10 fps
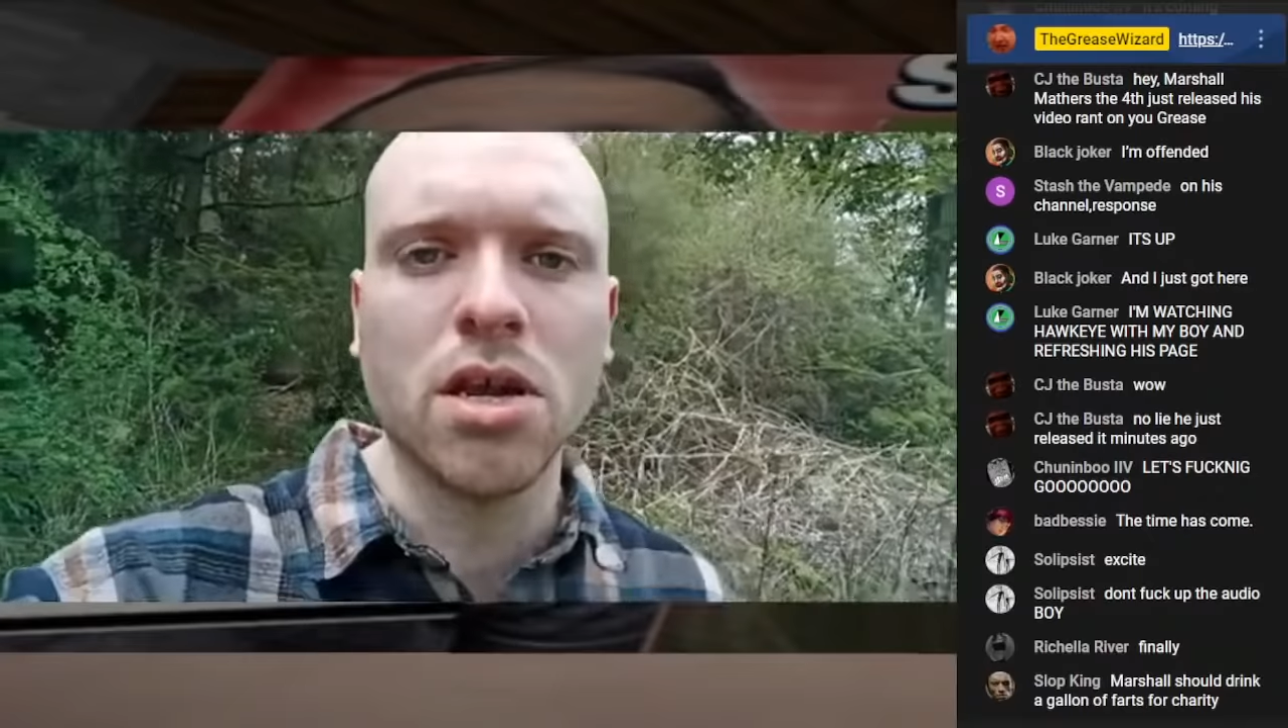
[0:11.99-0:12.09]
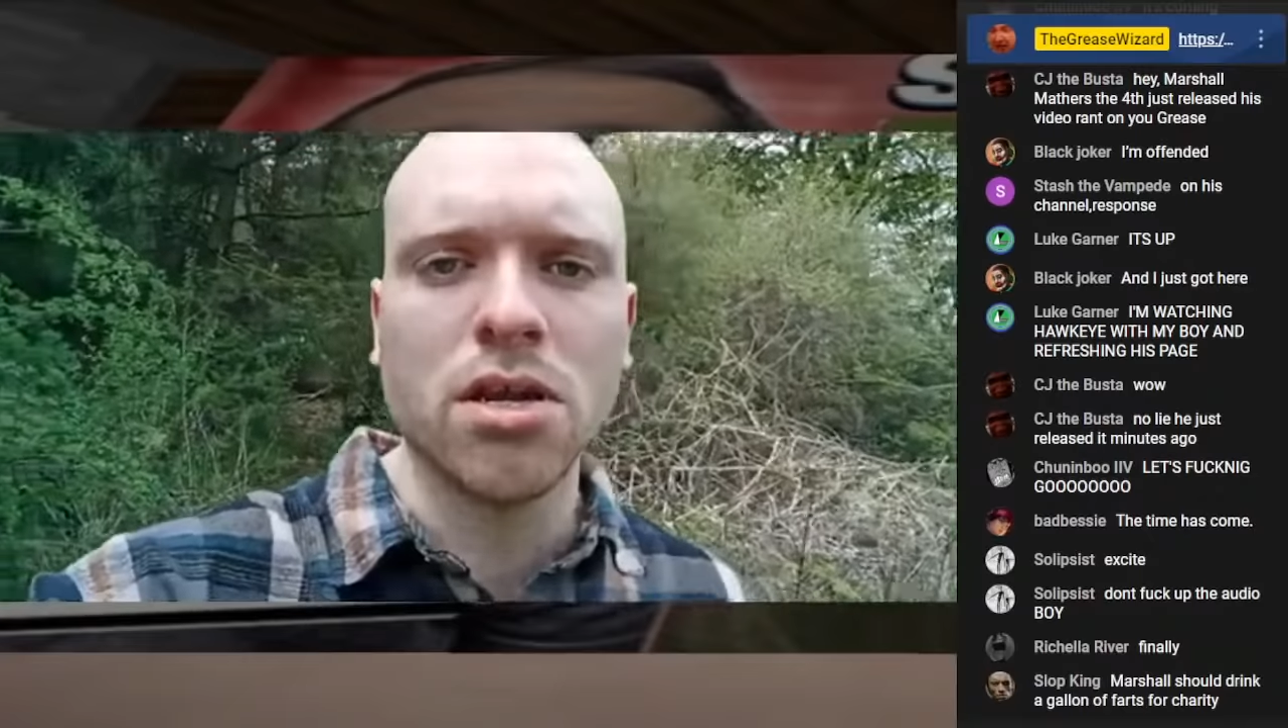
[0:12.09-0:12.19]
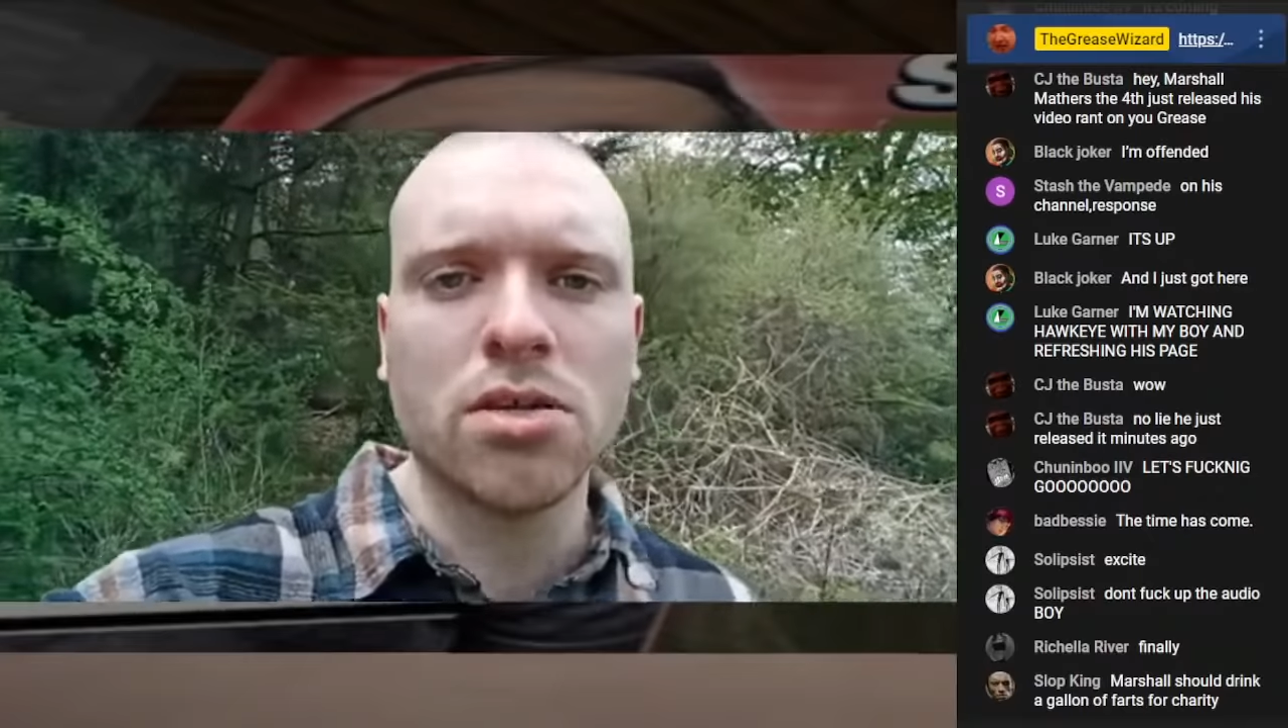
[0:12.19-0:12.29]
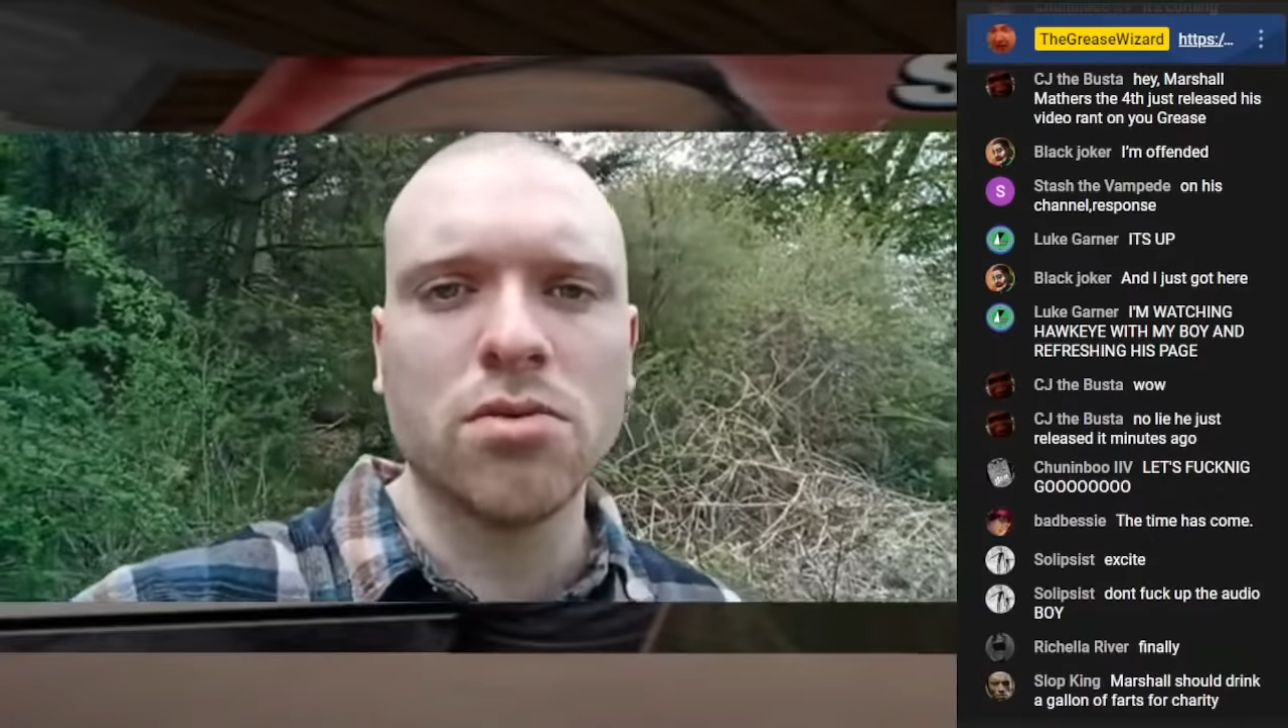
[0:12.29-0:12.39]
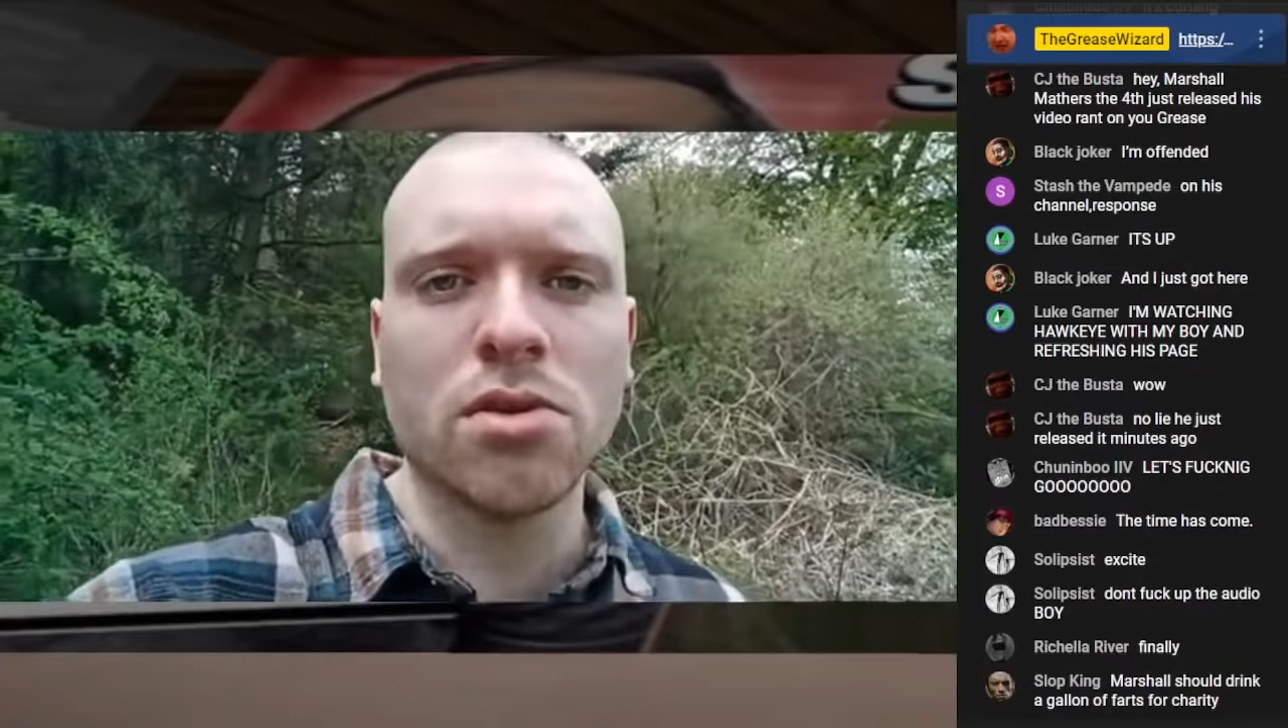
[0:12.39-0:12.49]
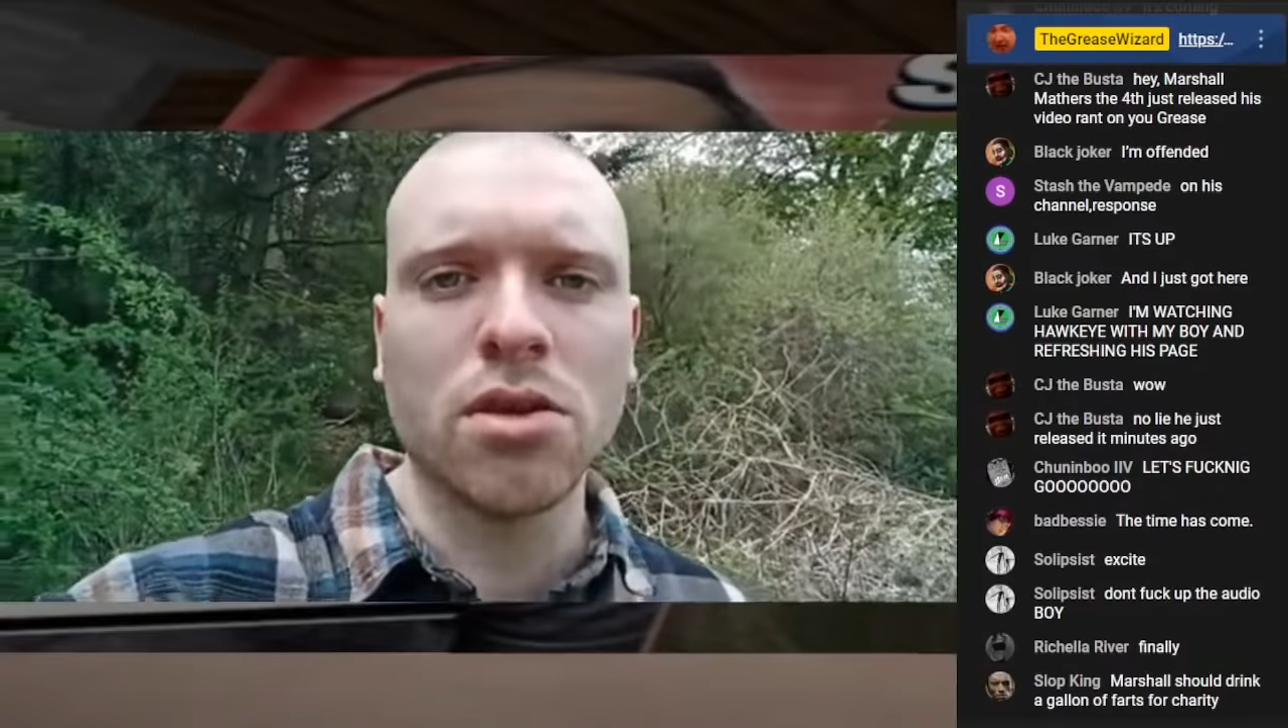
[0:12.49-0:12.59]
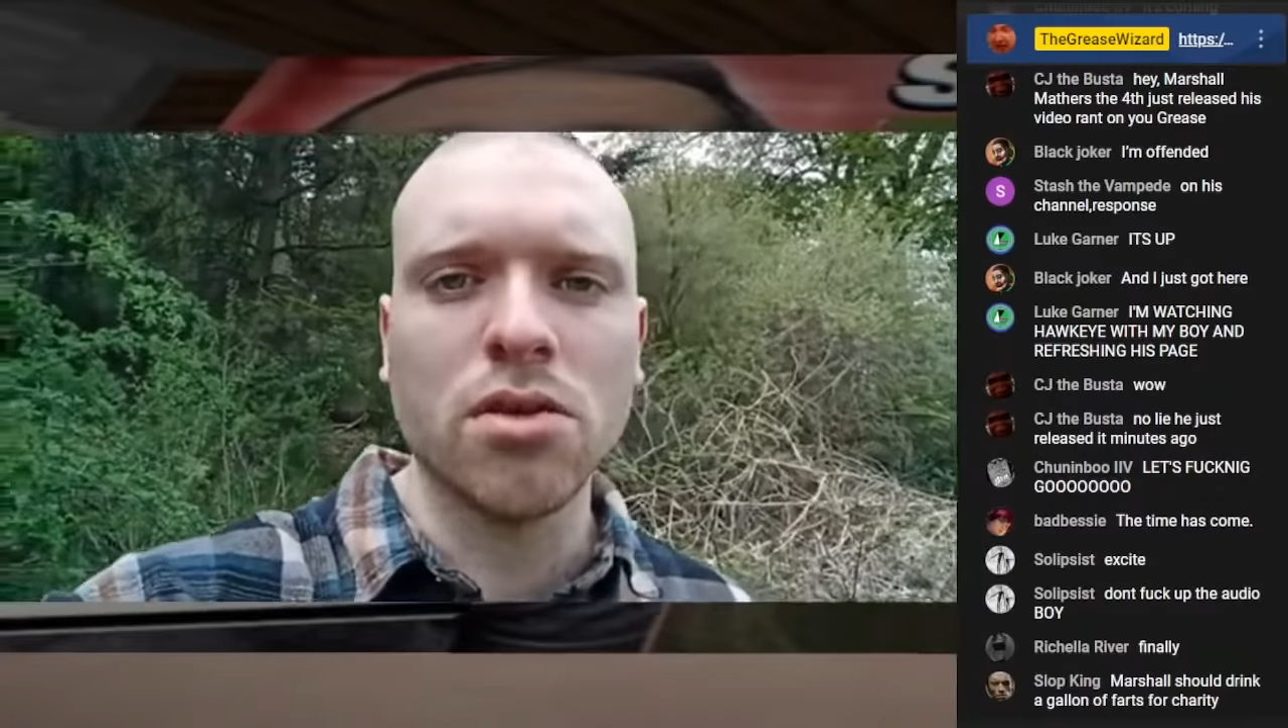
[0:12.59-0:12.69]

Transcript: to the